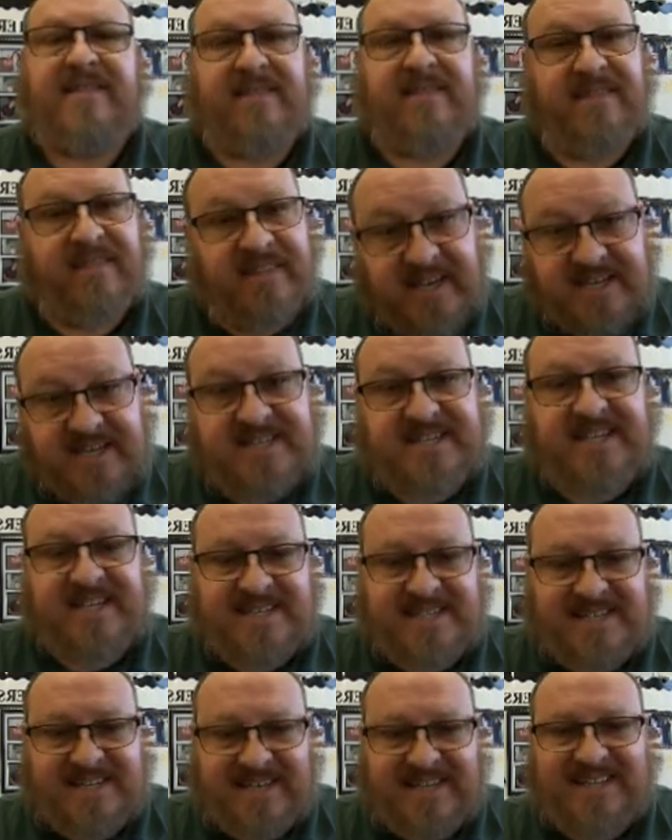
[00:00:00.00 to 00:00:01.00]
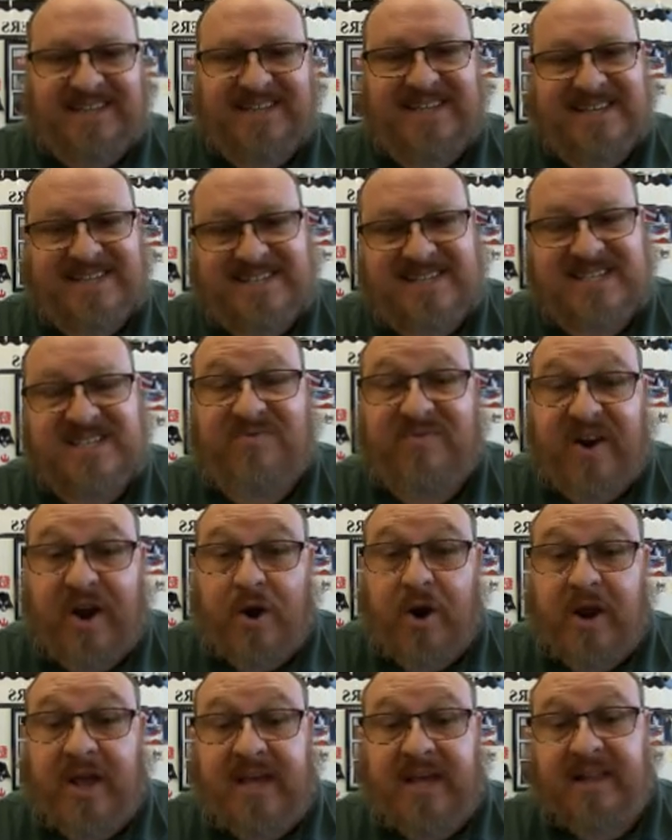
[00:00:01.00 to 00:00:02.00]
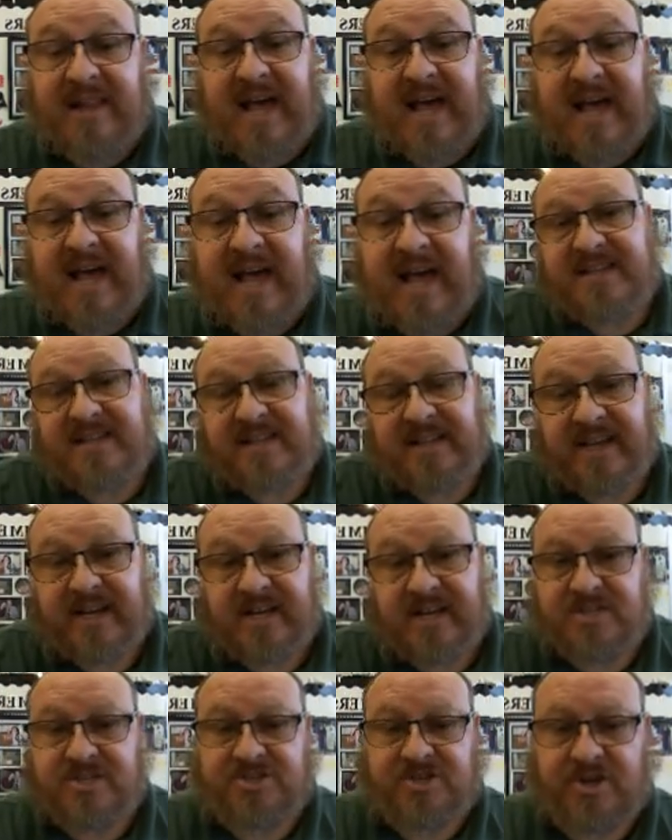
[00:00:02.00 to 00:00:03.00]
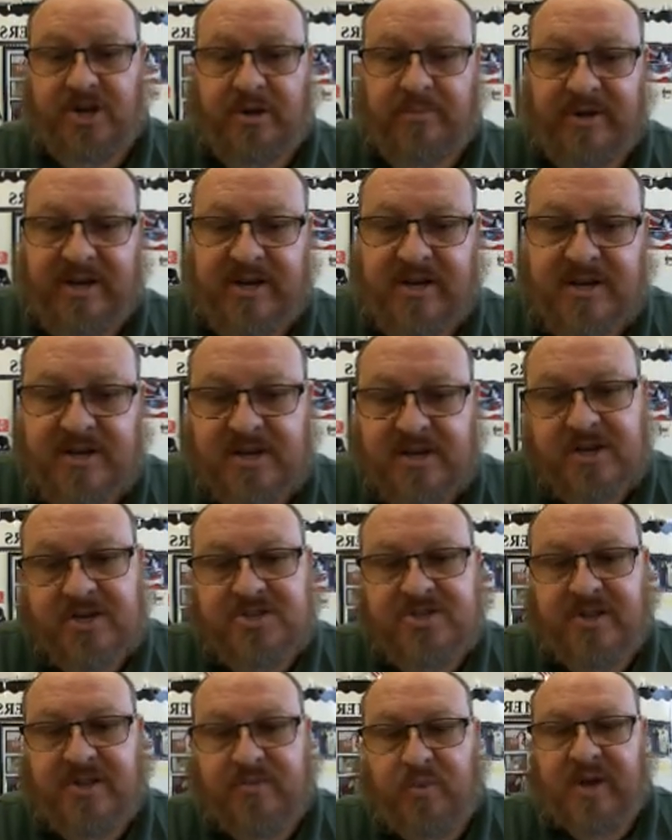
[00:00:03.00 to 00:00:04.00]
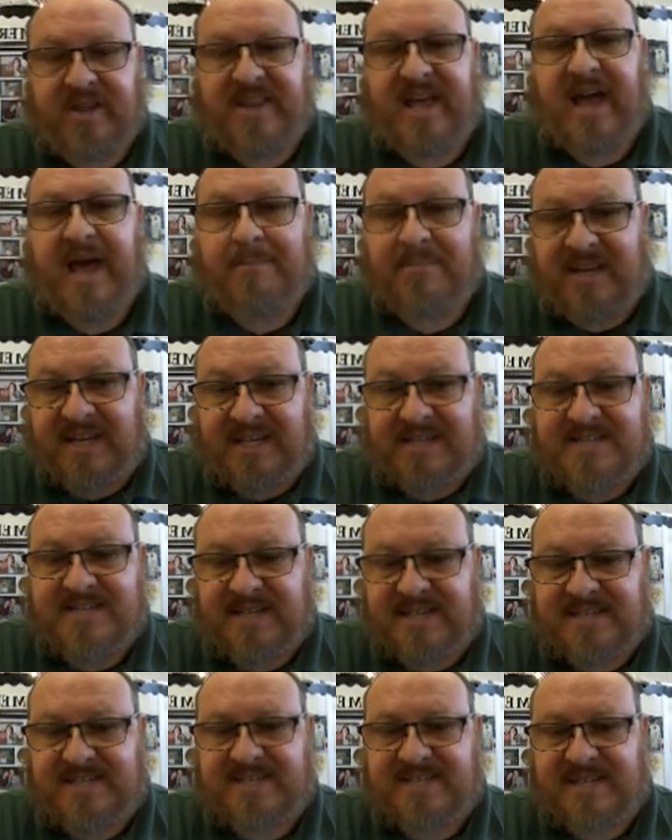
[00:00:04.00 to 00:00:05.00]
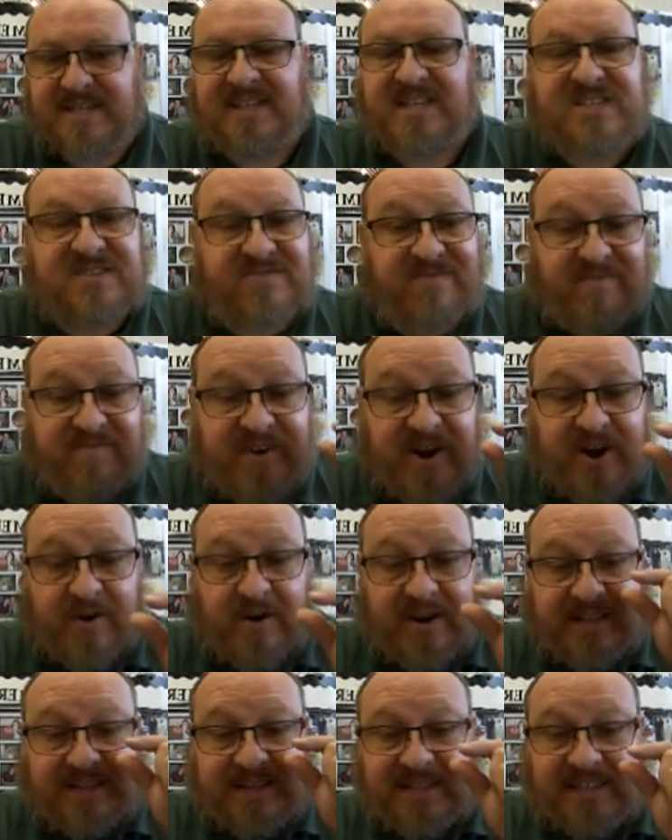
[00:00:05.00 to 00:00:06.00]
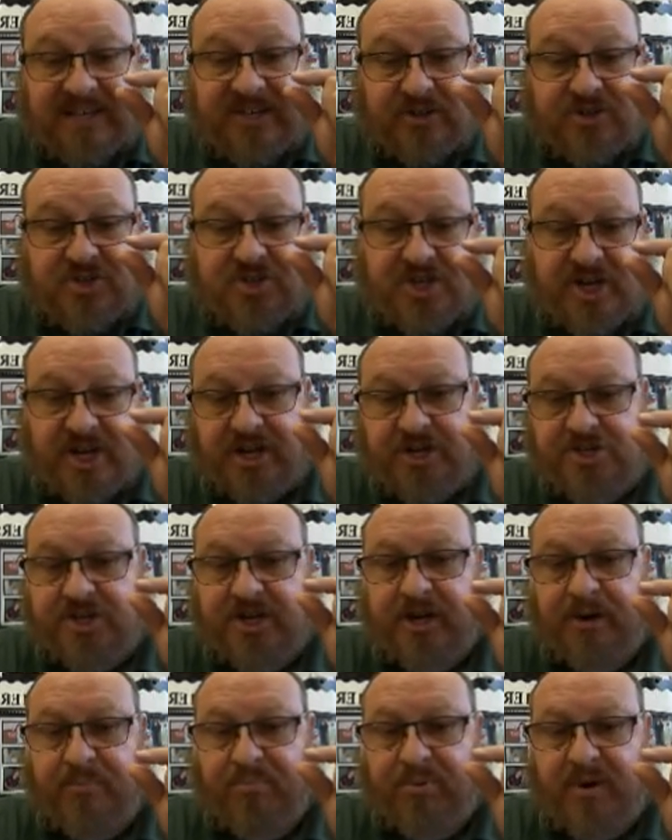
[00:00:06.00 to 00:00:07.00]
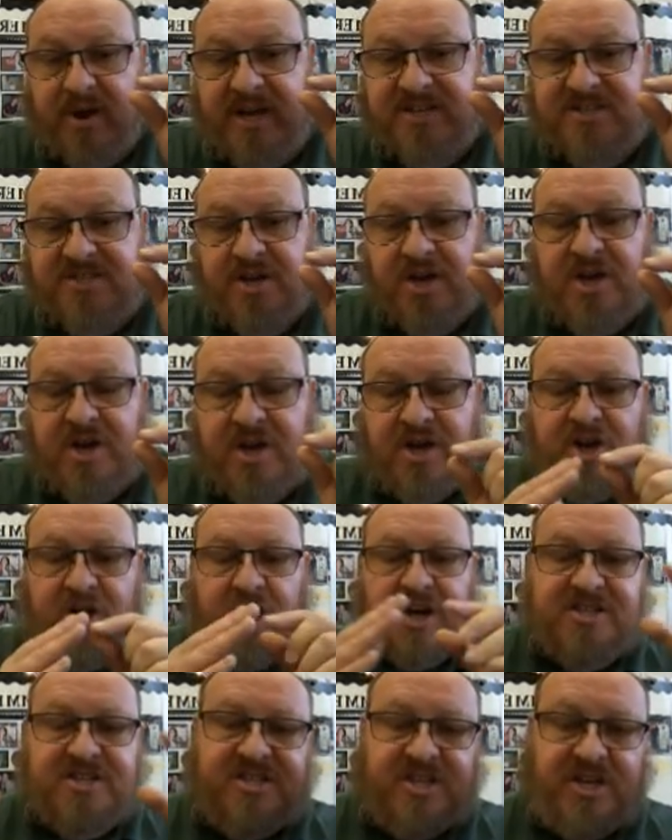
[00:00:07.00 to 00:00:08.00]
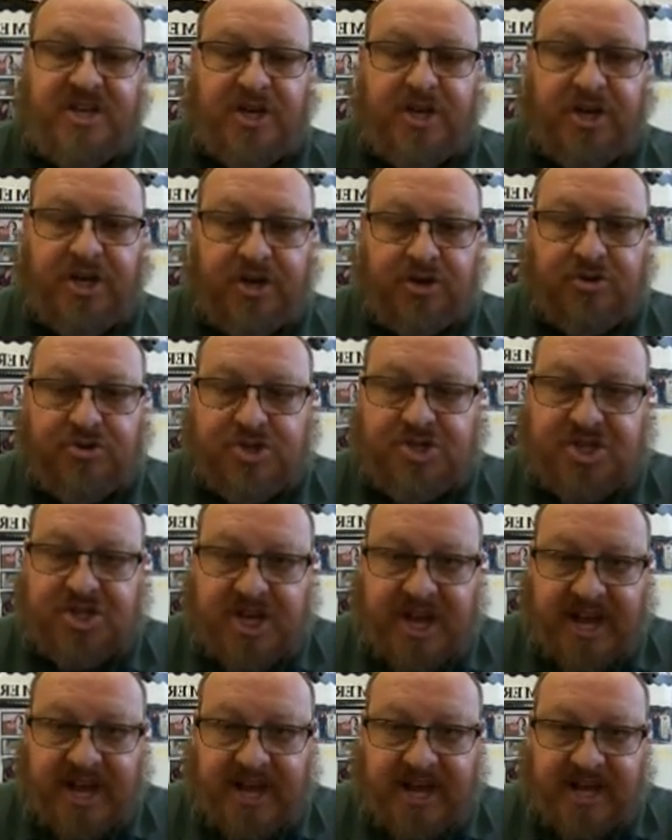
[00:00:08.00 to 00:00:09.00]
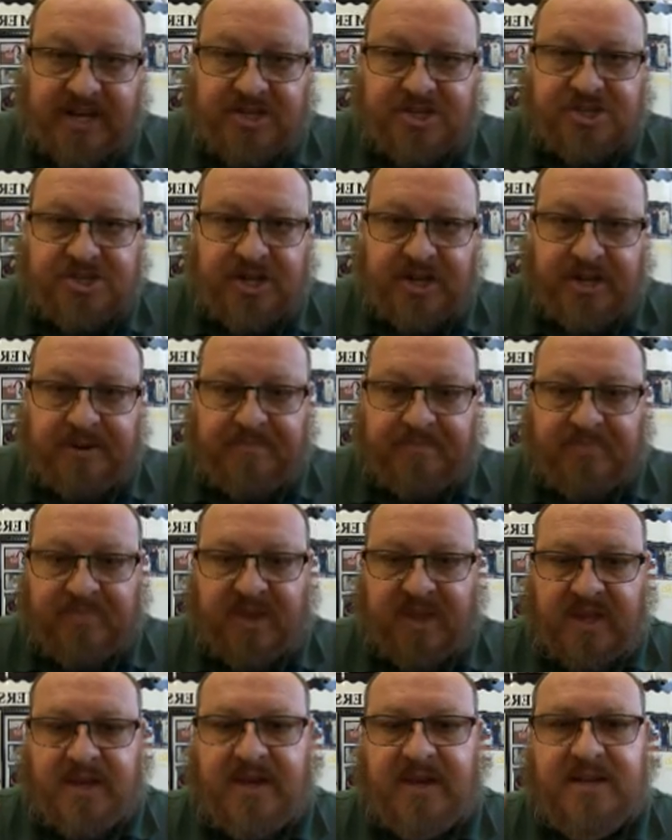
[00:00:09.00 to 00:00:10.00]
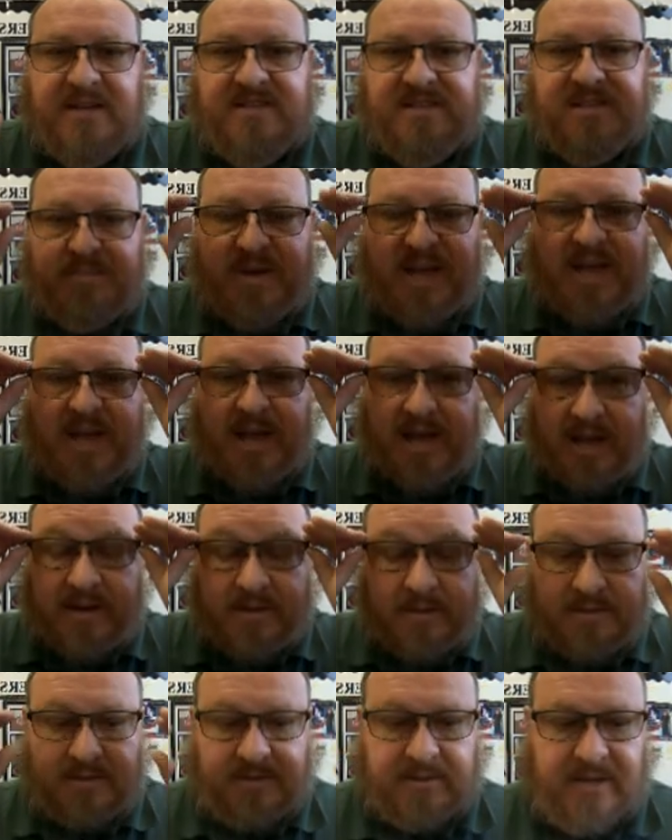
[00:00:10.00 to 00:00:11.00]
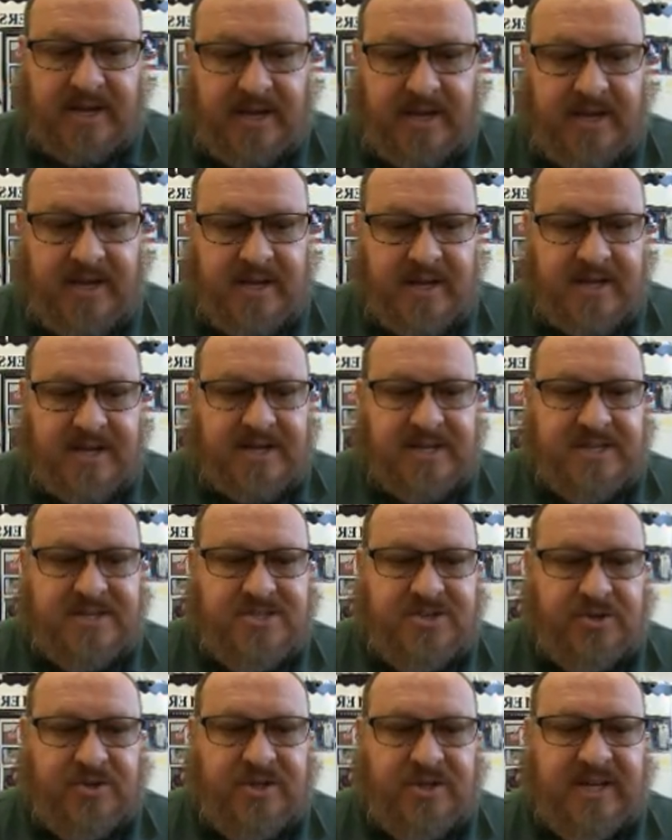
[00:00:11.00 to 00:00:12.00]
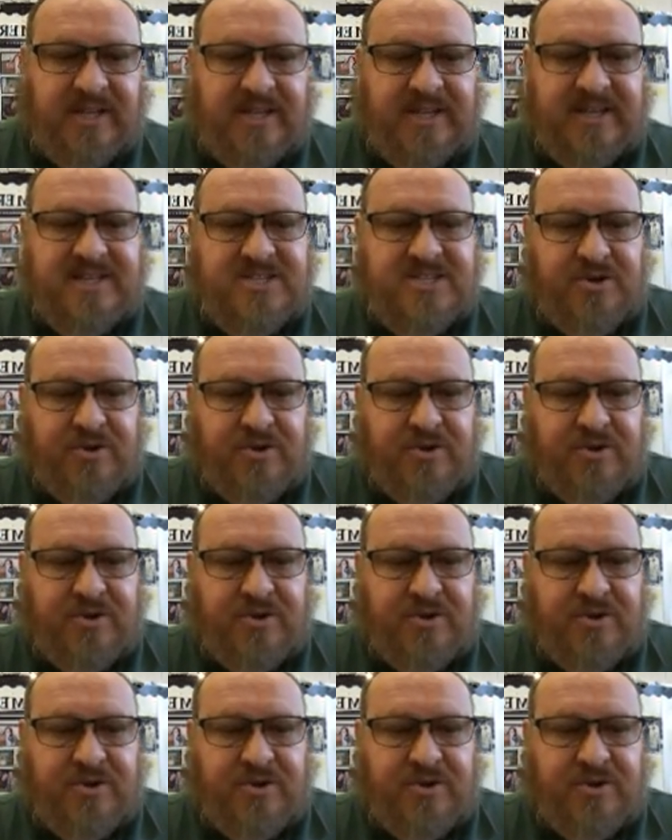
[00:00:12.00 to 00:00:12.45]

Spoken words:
This is very elastic, ladies and gentlemen. So what that means is that this very little change in price caused a huge change in demand. Okay, and so look at this.